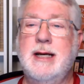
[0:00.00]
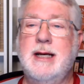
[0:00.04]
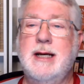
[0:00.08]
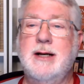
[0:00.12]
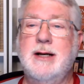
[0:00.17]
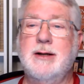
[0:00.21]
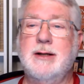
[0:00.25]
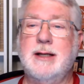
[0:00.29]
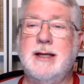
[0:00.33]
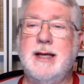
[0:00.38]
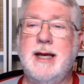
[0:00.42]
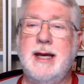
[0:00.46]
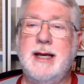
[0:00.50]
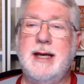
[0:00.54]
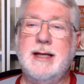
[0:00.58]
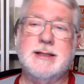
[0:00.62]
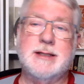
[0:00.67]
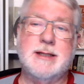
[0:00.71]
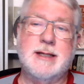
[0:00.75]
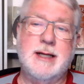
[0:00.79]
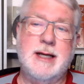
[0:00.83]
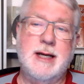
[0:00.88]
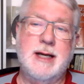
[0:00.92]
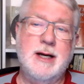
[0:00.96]
here in the
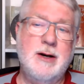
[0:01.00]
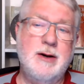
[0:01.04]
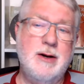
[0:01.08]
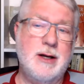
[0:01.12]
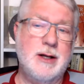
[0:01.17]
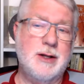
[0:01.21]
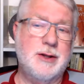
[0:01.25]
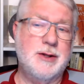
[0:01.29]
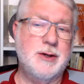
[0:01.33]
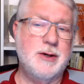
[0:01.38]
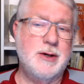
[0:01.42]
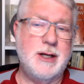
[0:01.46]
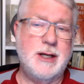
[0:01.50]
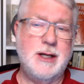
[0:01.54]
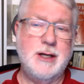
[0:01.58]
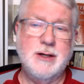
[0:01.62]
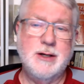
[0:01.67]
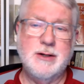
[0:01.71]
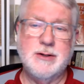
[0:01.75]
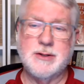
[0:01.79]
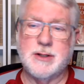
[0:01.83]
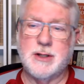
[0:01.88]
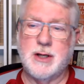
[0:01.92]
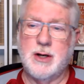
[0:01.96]
Kansas City area, 30
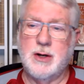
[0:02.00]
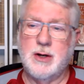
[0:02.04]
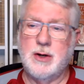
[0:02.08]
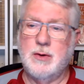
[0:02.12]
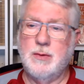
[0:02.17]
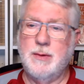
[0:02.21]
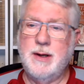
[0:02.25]
years ago,